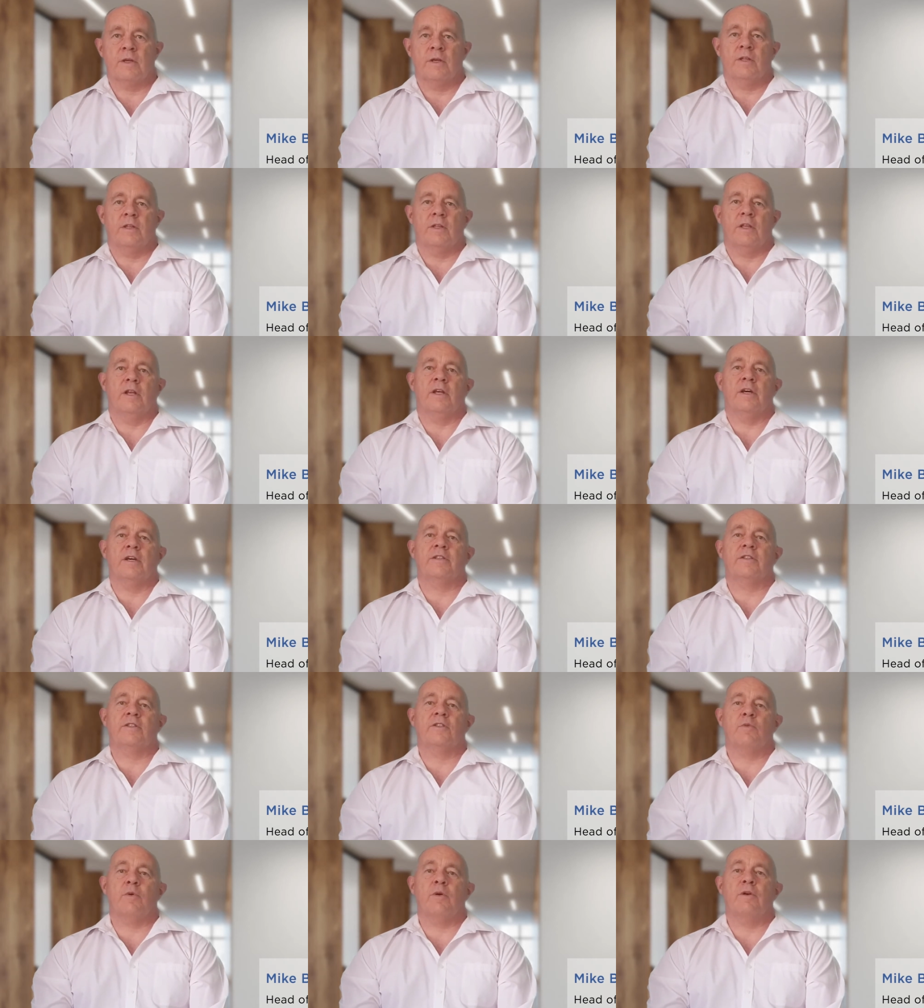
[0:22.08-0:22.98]
the
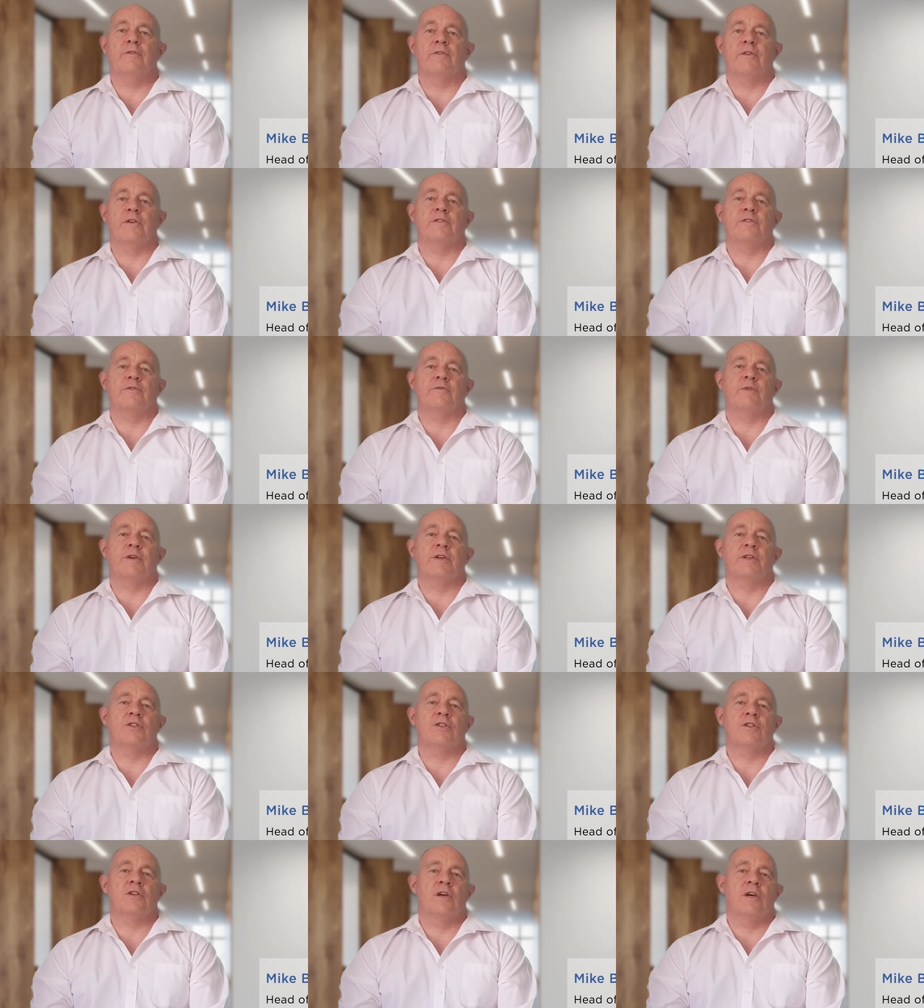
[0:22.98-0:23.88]
last 12 years of
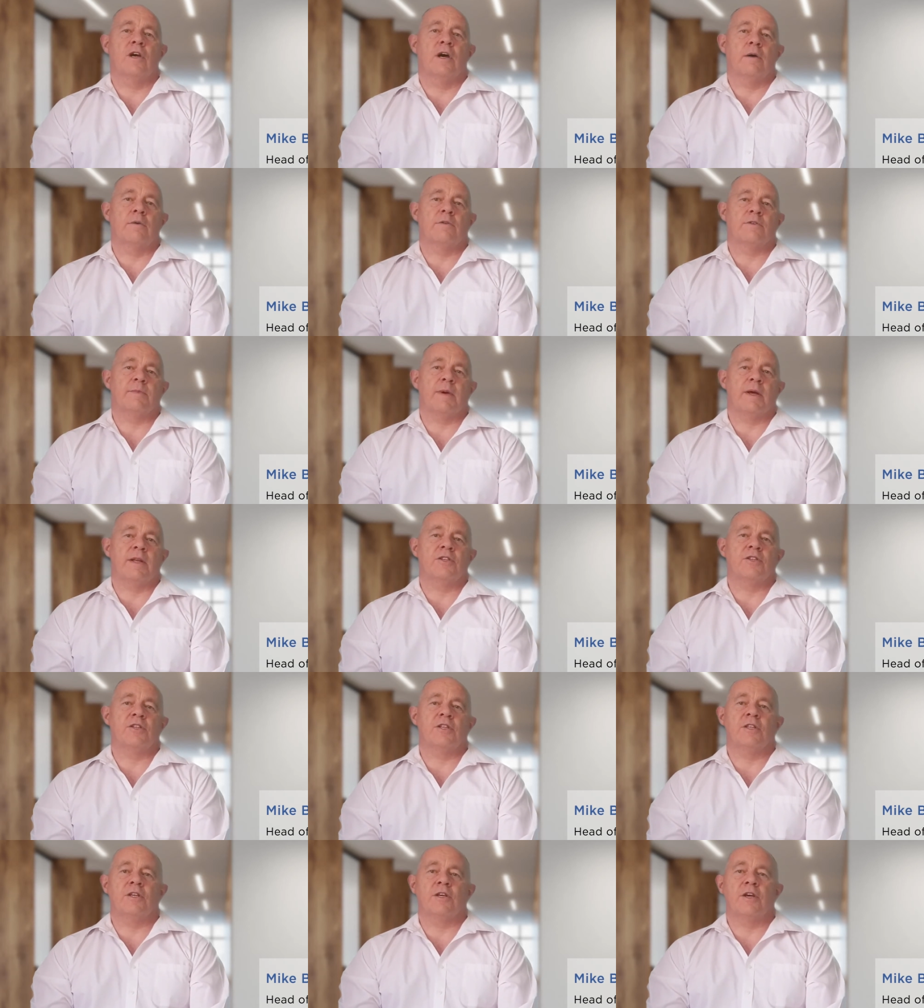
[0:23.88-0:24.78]
which I was
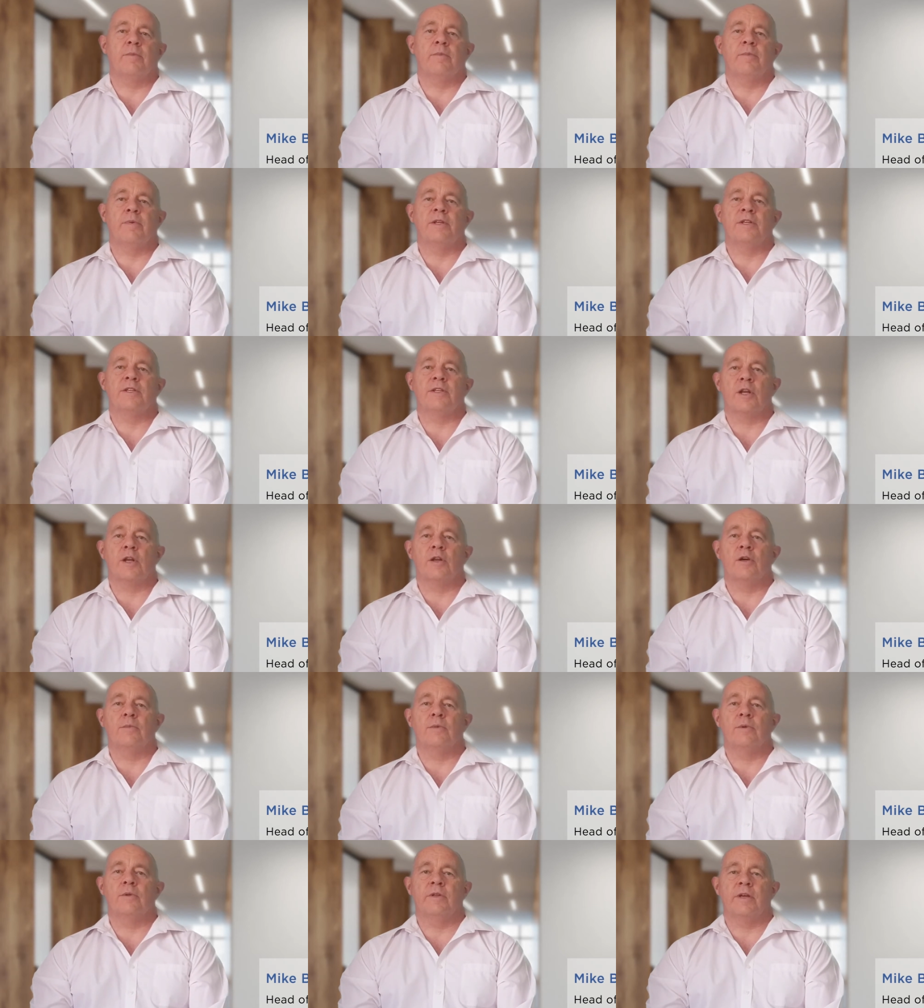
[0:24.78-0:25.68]
managing the company's
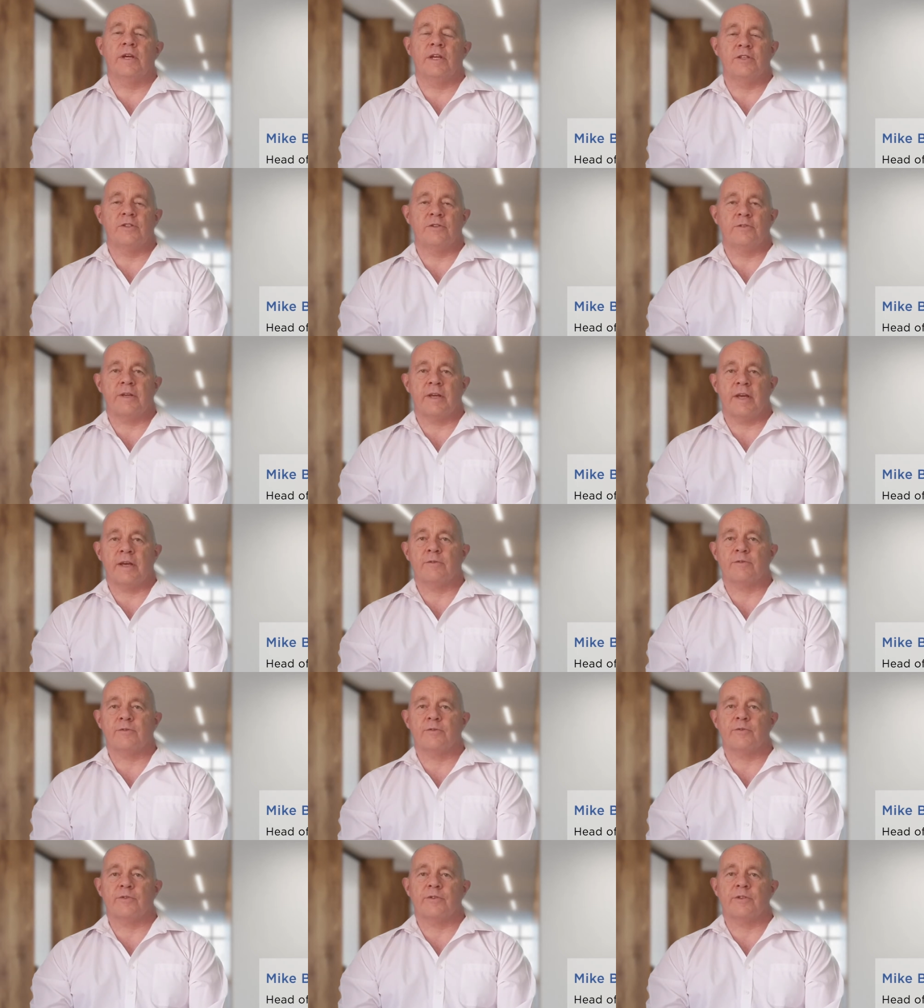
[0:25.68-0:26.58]
global engineering
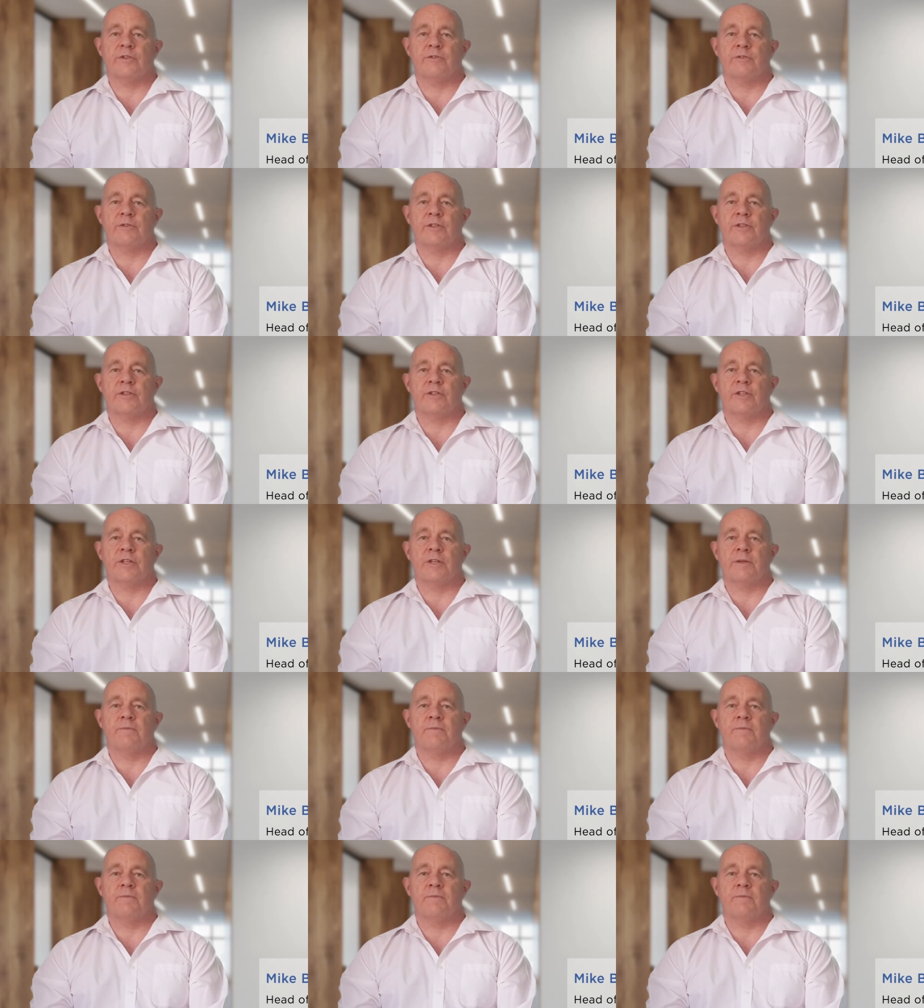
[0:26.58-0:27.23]
outsourcing strategy.